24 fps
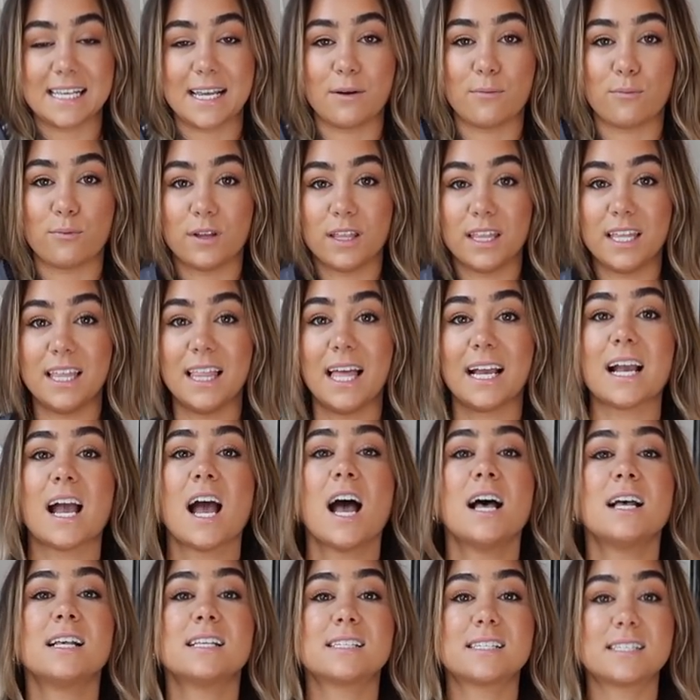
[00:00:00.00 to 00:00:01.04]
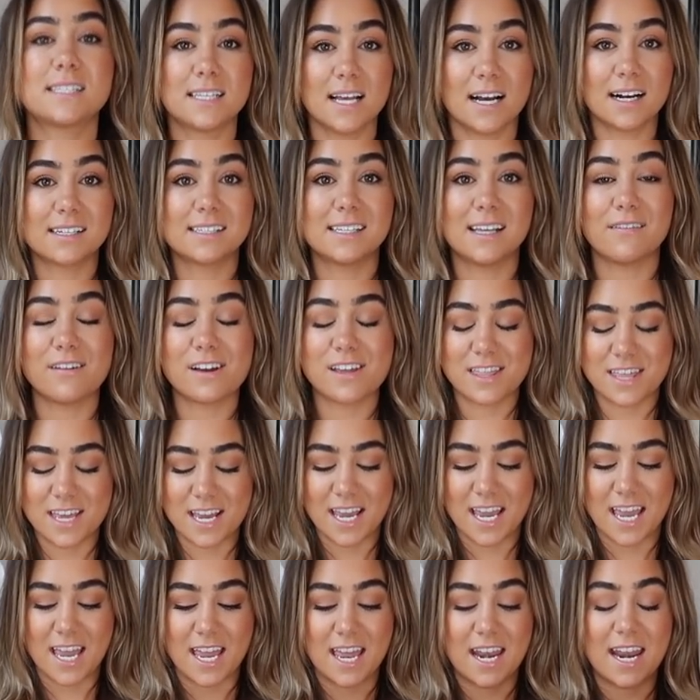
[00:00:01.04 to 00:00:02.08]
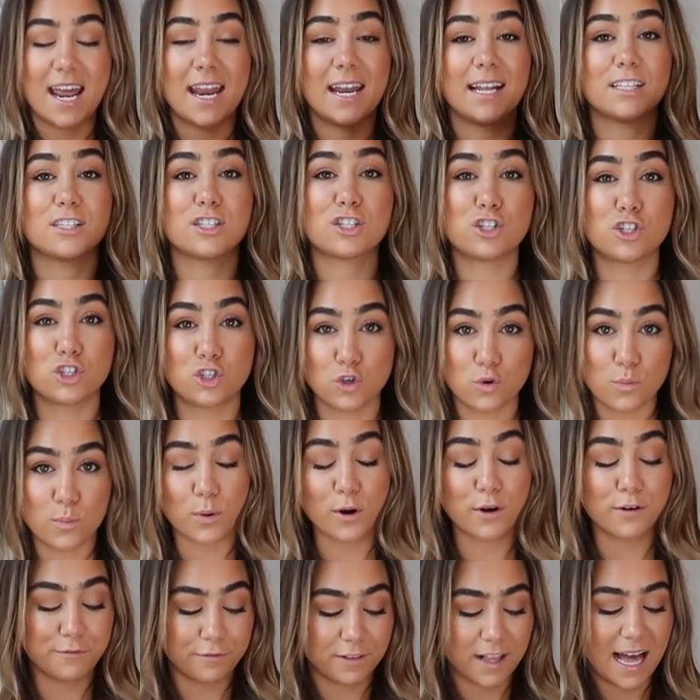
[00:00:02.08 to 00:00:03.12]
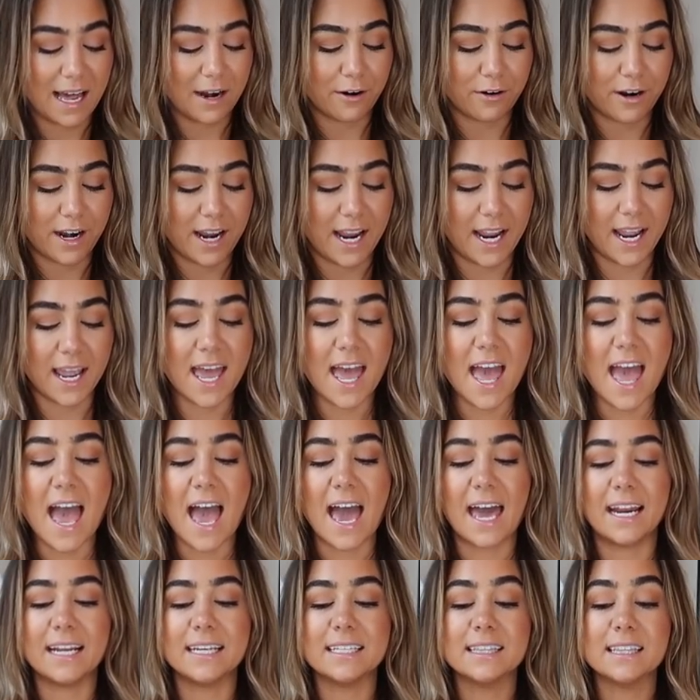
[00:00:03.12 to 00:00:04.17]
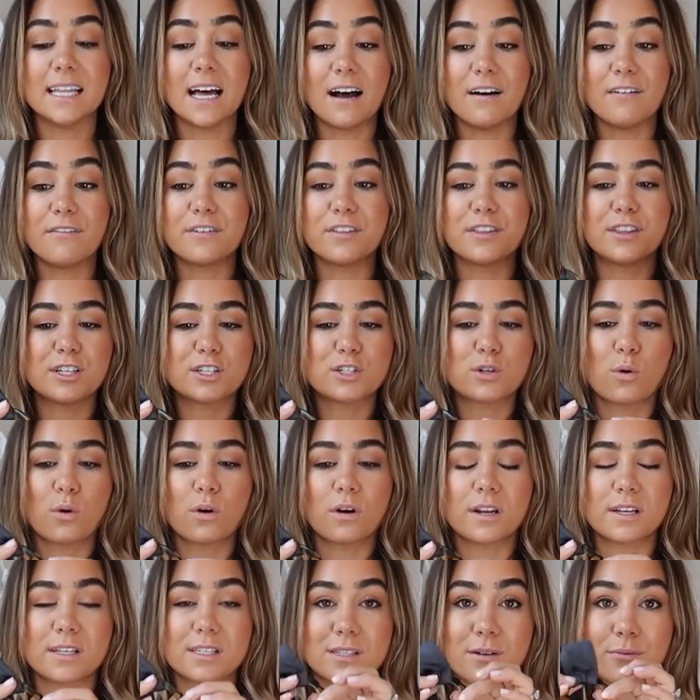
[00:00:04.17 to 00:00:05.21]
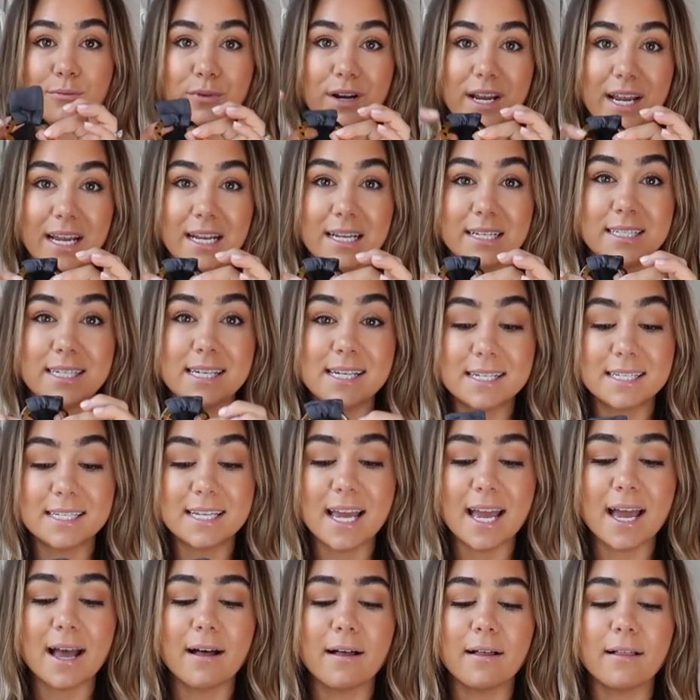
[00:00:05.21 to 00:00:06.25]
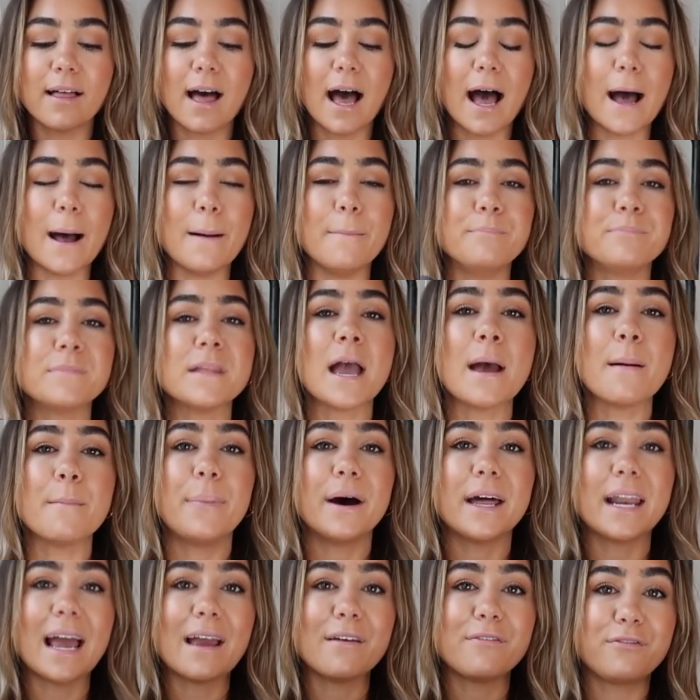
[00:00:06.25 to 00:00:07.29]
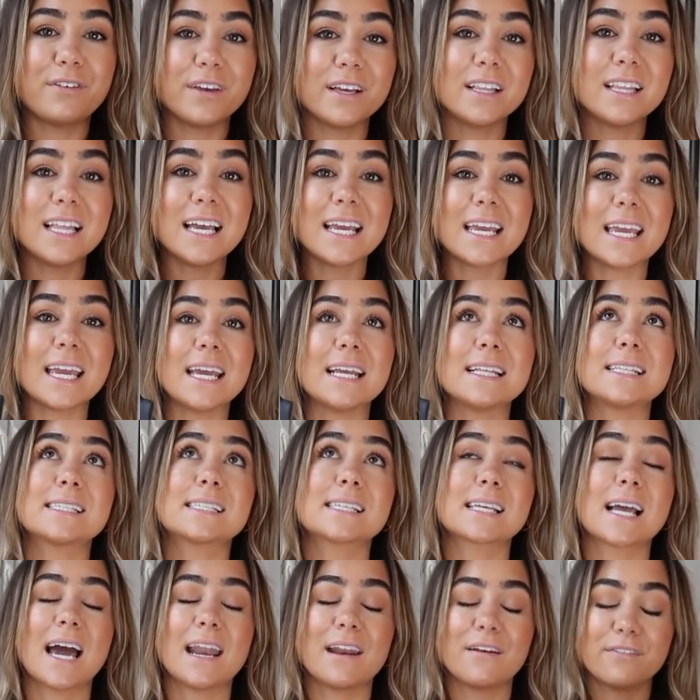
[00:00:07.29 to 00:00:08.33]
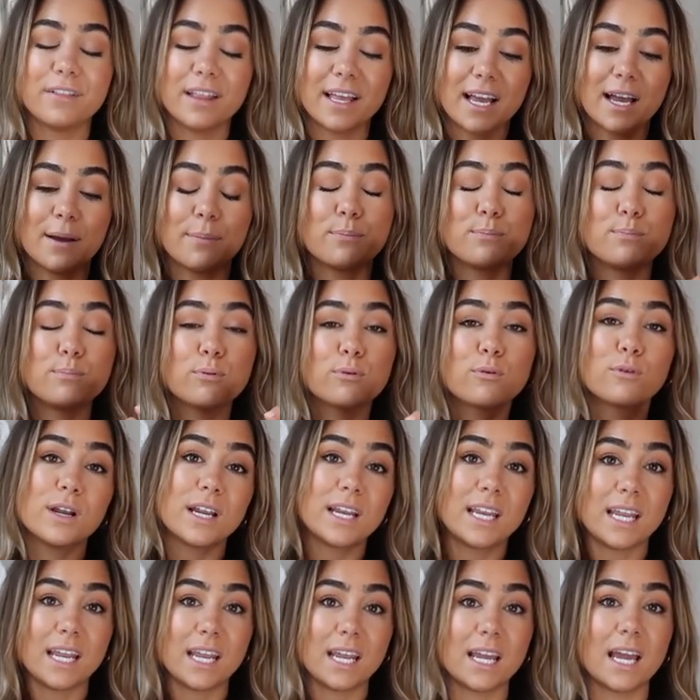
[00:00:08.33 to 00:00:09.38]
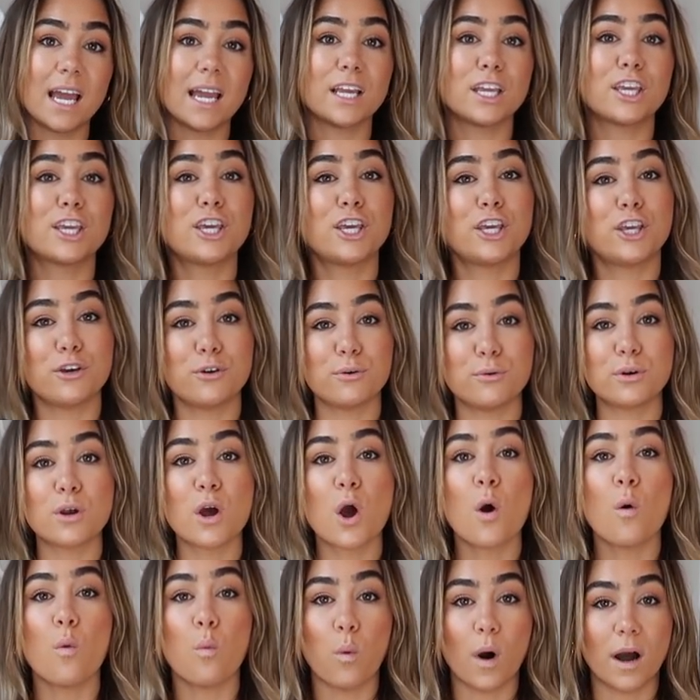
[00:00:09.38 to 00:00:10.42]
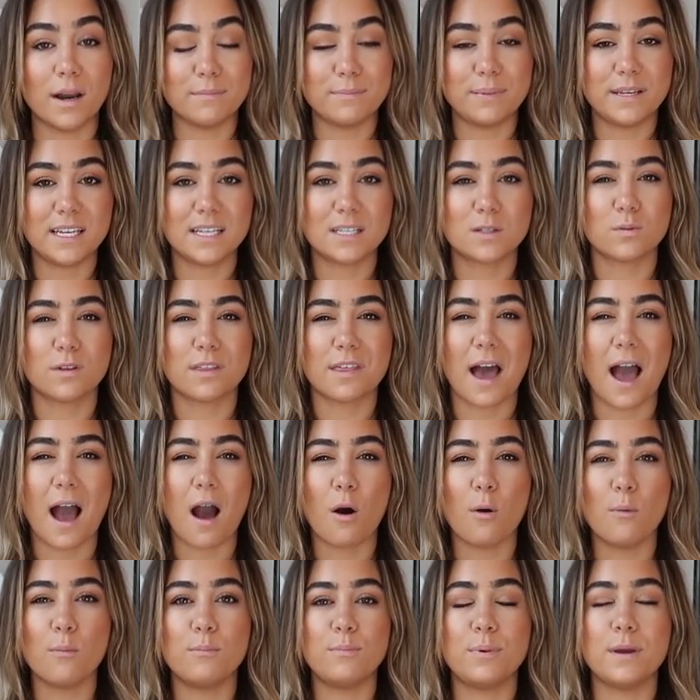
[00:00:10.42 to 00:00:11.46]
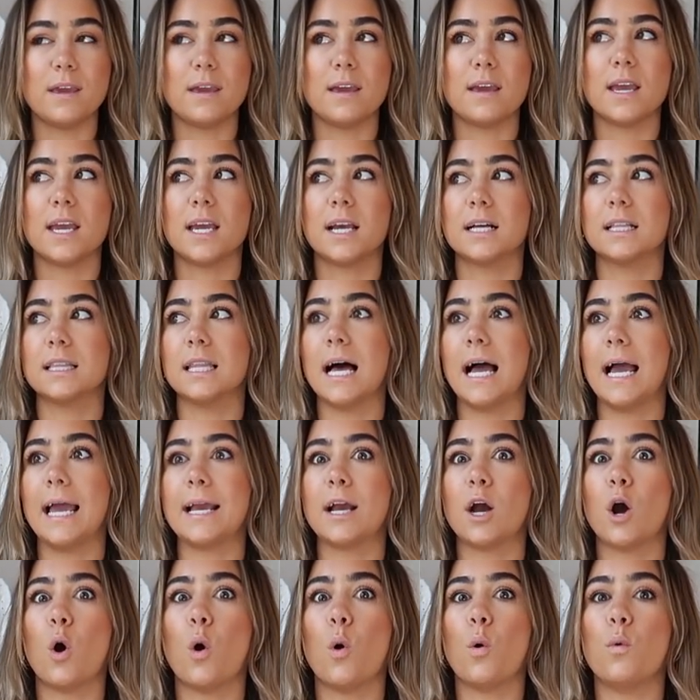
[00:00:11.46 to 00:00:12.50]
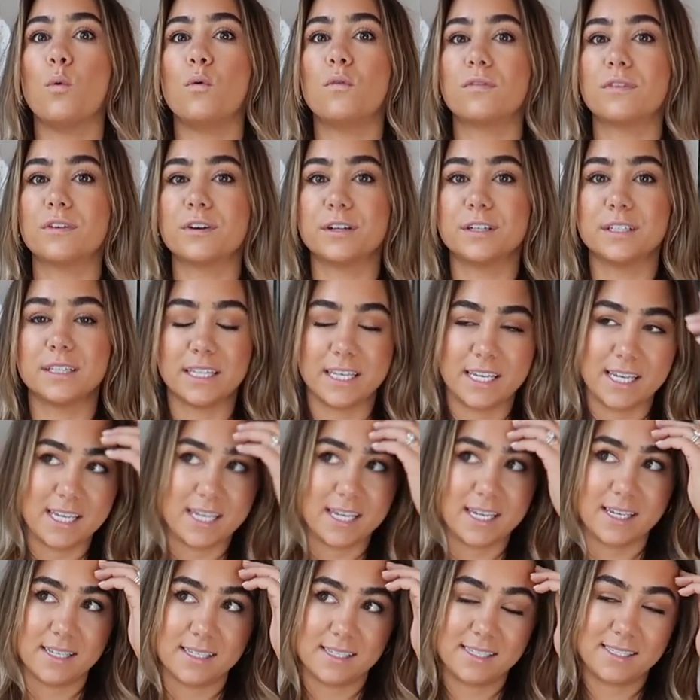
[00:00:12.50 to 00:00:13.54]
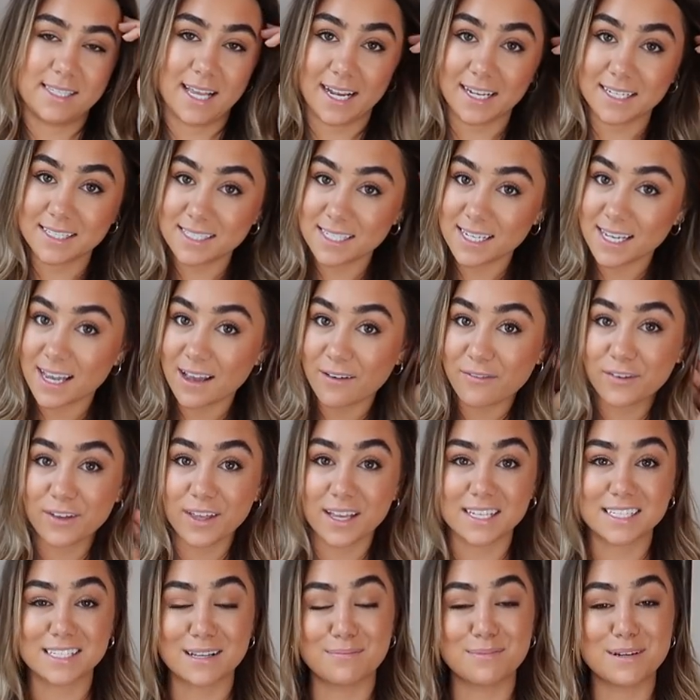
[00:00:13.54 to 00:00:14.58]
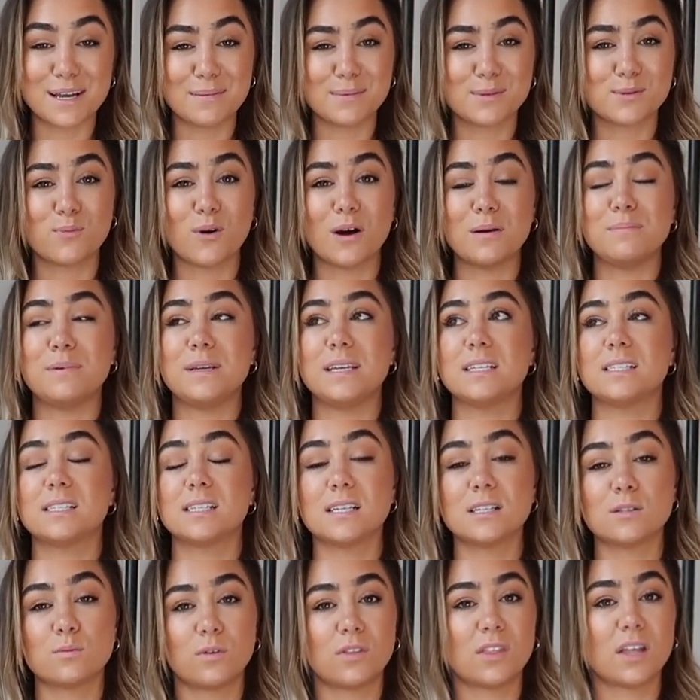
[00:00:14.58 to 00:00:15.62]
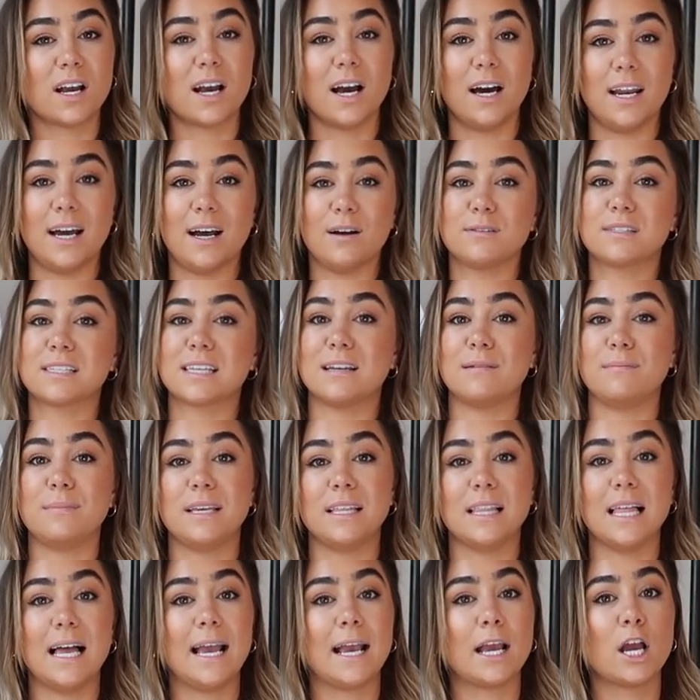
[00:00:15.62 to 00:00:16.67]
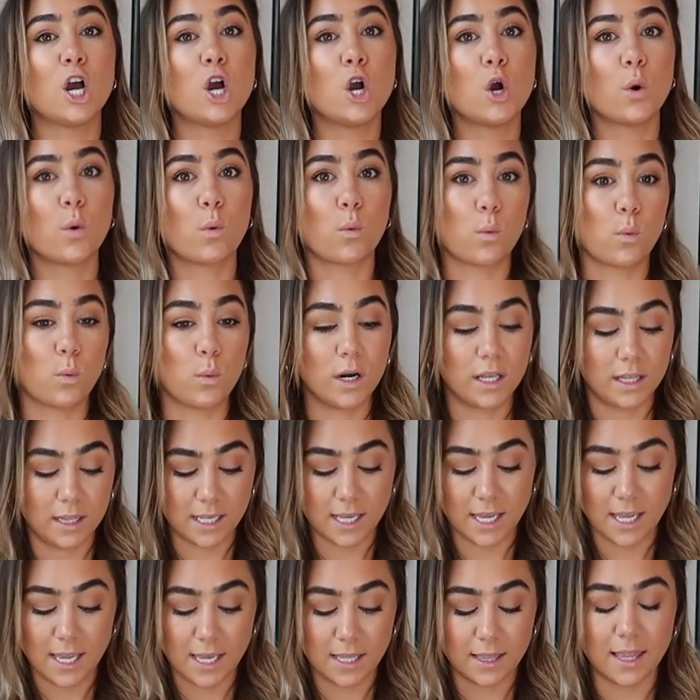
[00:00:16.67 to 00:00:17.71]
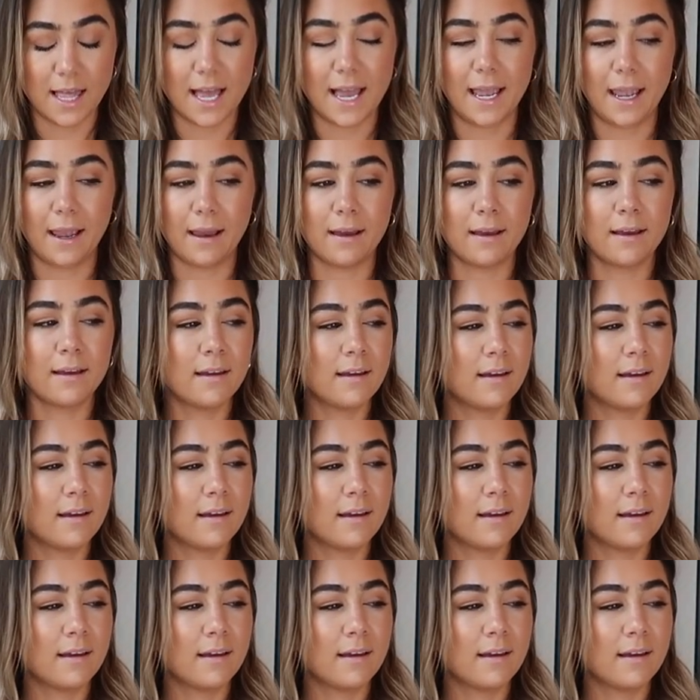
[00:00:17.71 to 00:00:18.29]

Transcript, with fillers: It really like sucks everything in, and it's super flattering, and I love the tortoise ring detail, um, but I feel like it's kind of like a pretty and cute one piece without being like overly sexy. I feel like sometimes one pieces with the cutouts can be like really like,